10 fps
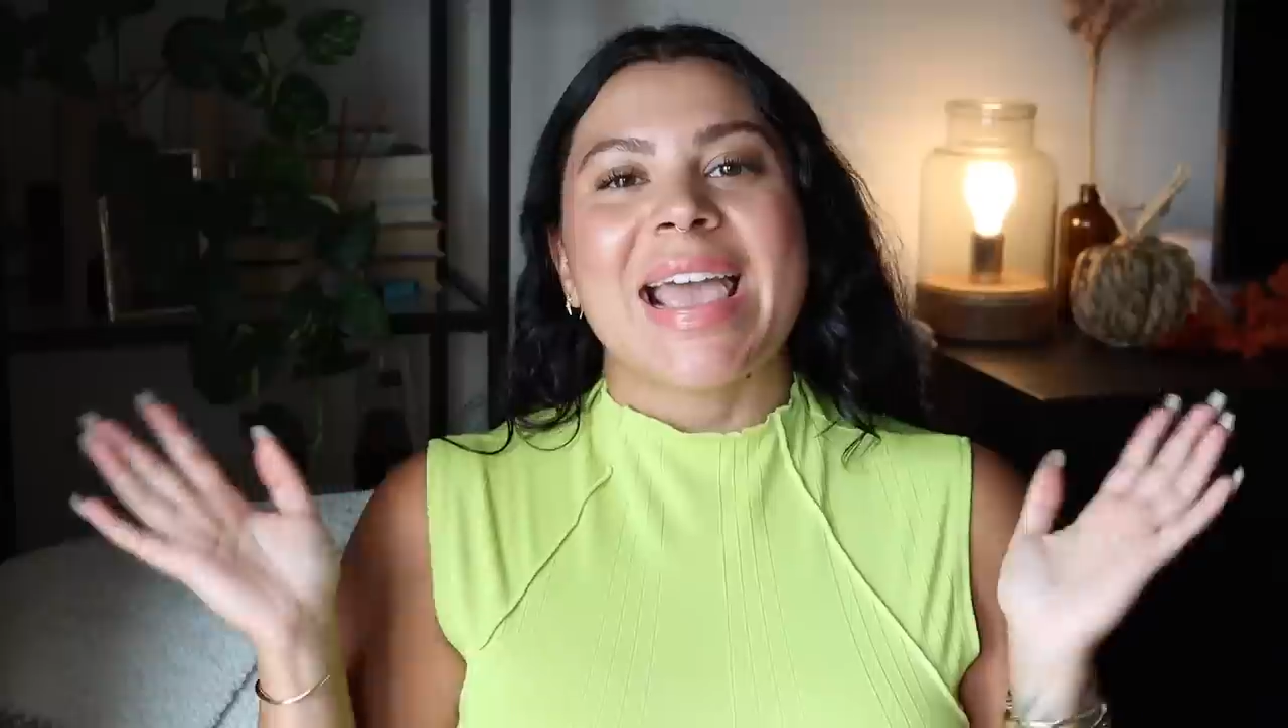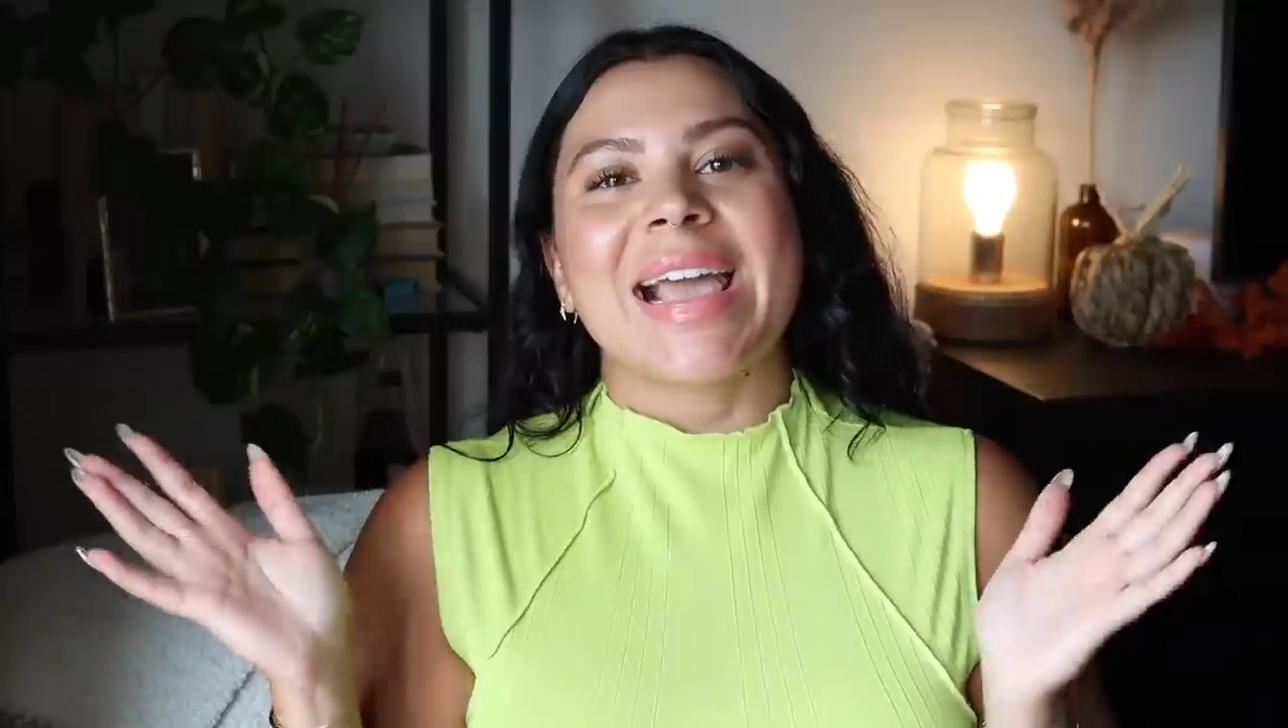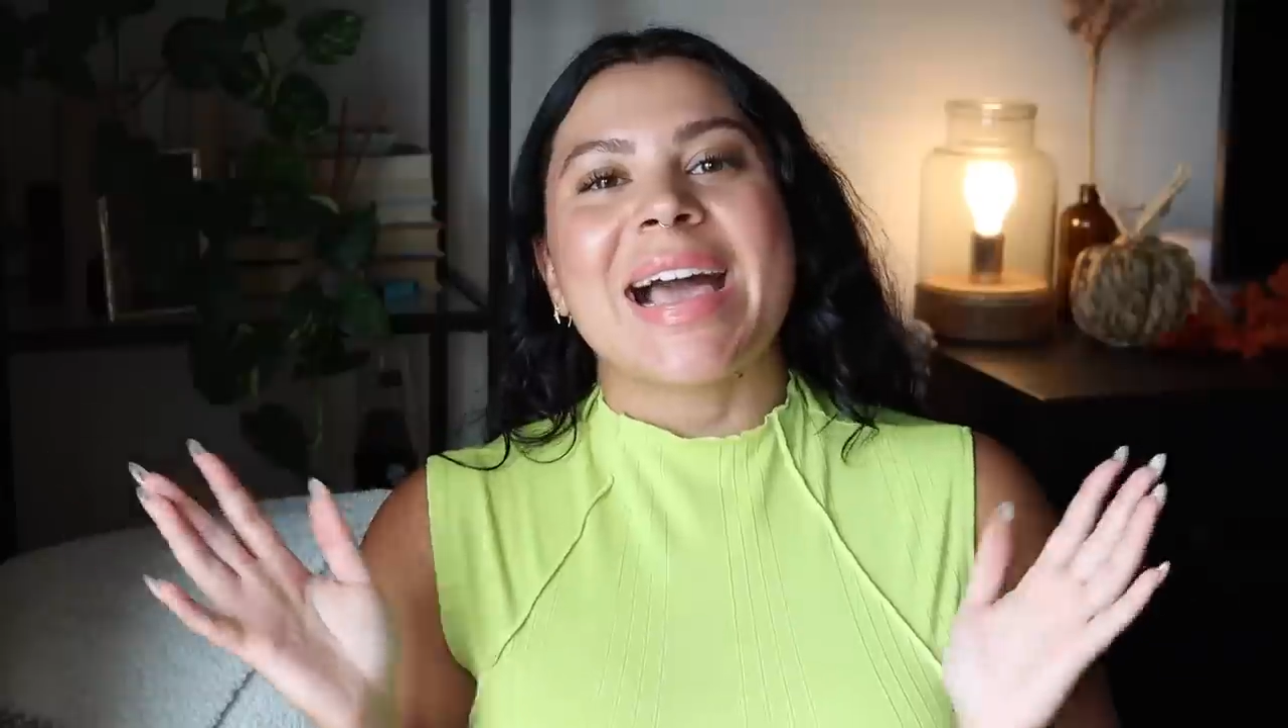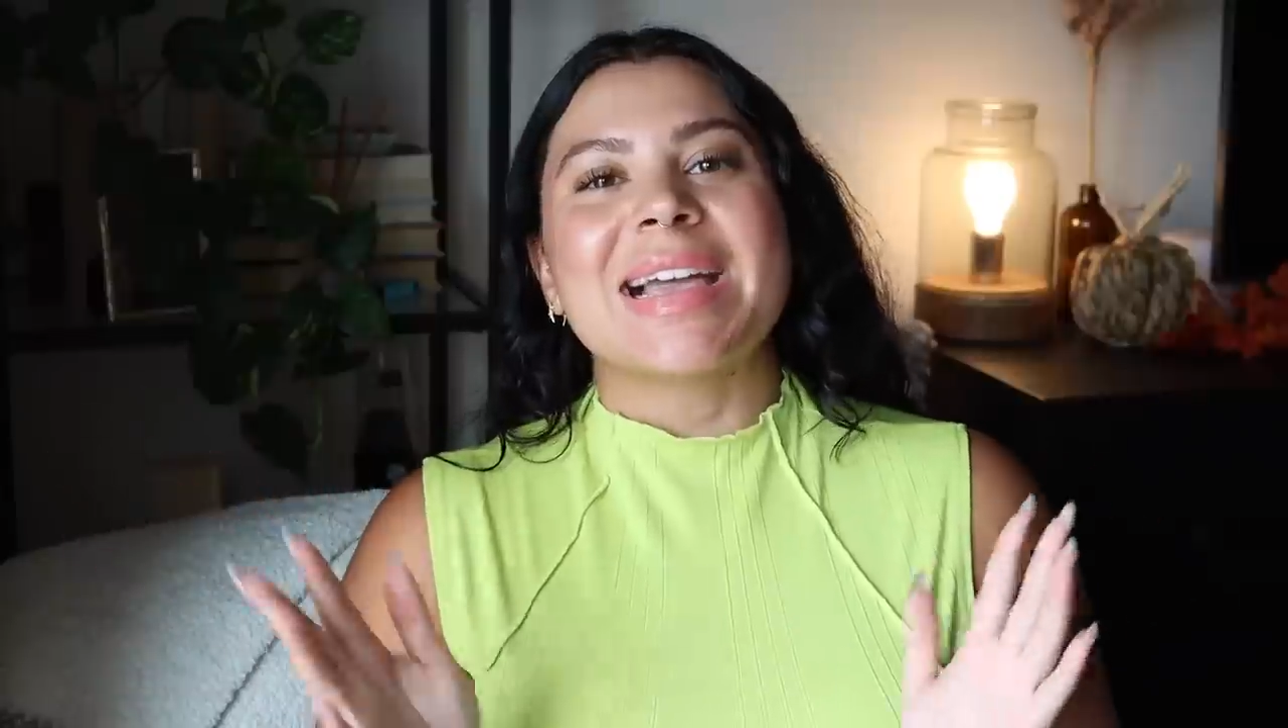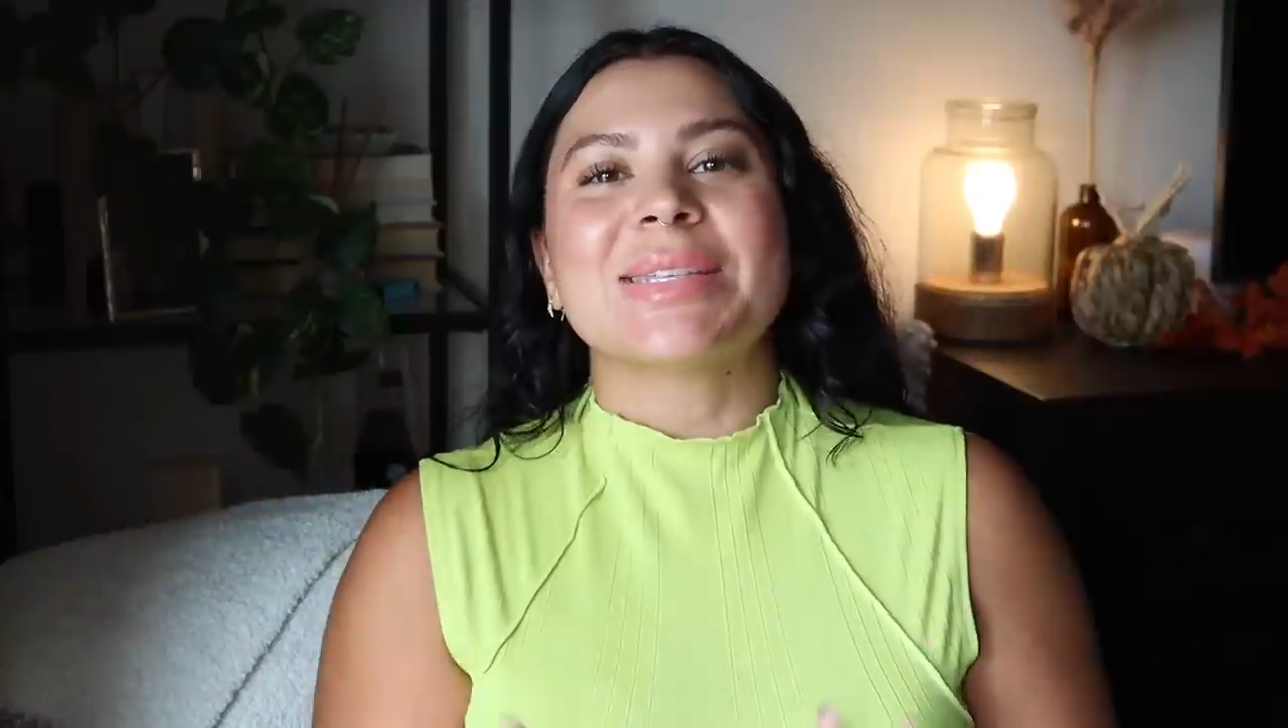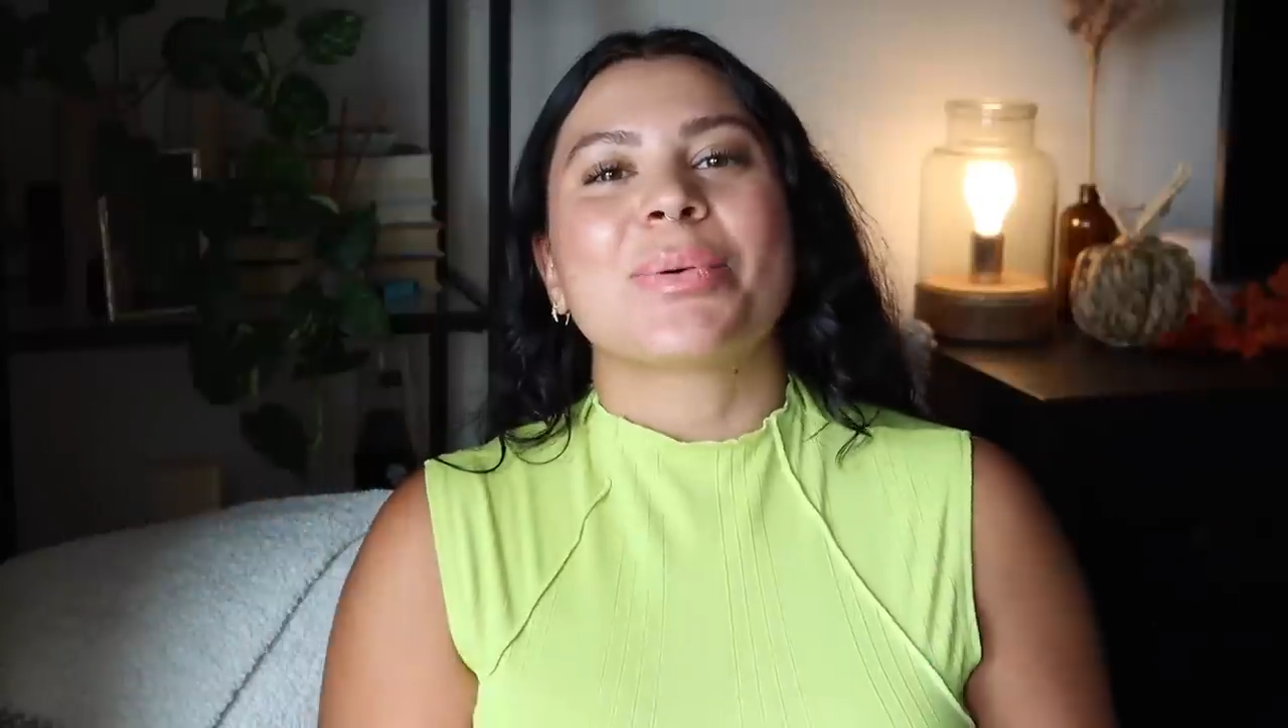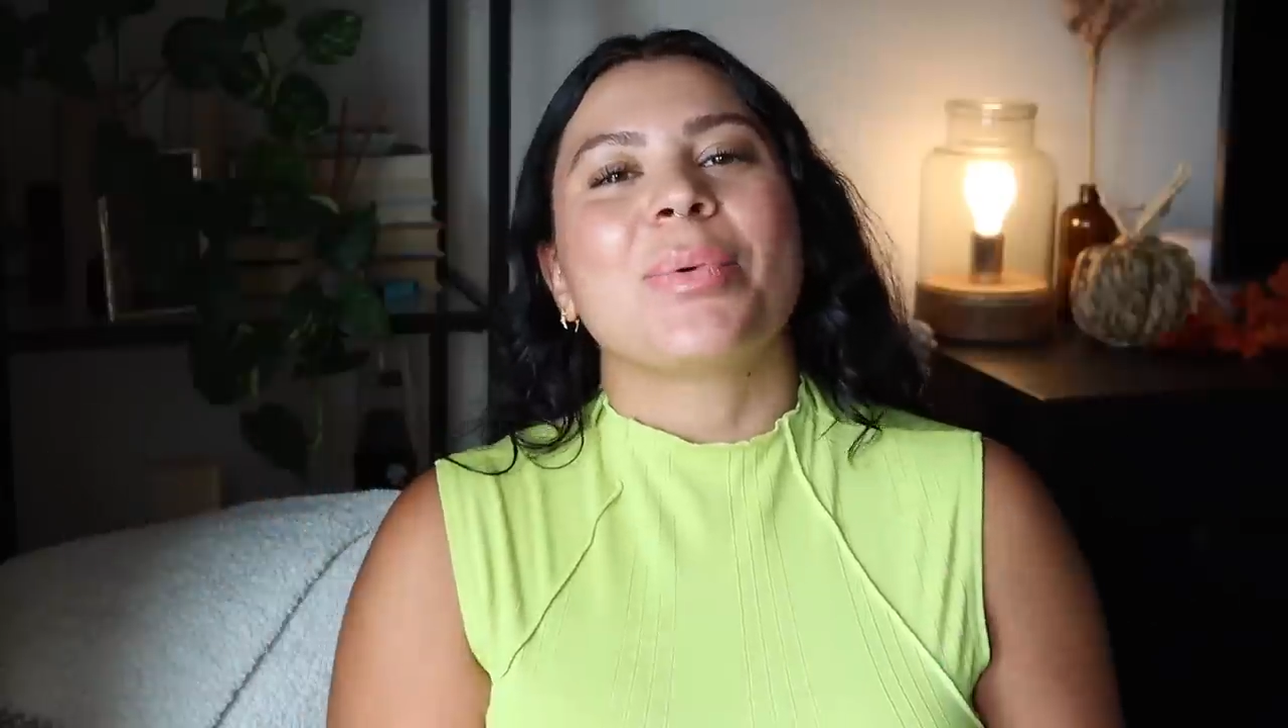Hey guys,